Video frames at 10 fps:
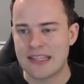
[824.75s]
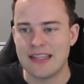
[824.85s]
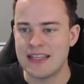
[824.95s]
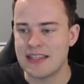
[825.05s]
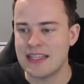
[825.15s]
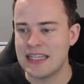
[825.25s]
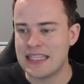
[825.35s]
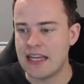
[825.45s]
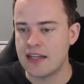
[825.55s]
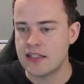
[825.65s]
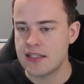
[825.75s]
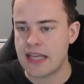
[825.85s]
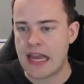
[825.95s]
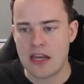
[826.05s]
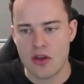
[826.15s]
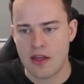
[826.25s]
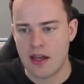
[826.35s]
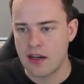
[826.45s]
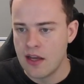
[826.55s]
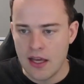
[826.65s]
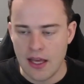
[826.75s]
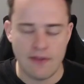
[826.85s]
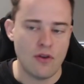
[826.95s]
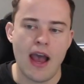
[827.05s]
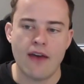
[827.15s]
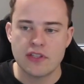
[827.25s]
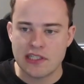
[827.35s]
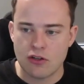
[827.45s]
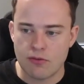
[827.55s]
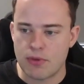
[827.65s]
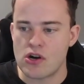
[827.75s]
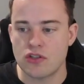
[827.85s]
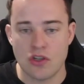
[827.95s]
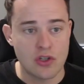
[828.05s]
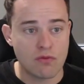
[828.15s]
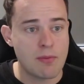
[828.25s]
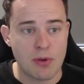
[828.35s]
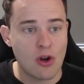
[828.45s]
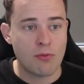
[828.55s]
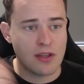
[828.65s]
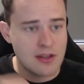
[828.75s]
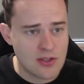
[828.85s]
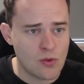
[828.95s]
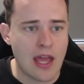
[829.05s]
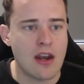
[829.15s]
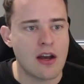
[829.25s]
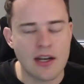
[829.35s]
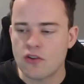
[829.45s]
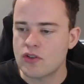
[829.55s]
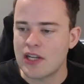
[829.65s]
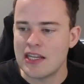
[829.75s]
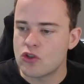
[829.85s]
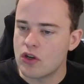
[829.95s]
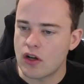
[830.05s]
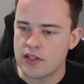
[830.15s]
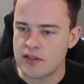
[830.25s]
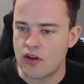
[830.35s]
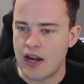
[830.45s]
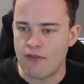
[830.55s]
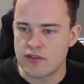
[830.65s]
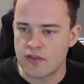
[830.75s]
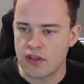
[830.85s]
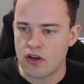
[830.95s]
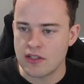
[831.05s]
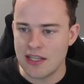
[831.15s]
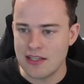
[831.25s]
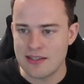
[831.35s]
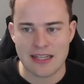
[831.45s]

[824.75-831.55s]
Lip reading: And this isn't intended to say to you that if you have a sealed box, you should rip it open because you'll get $982 on average for the contents.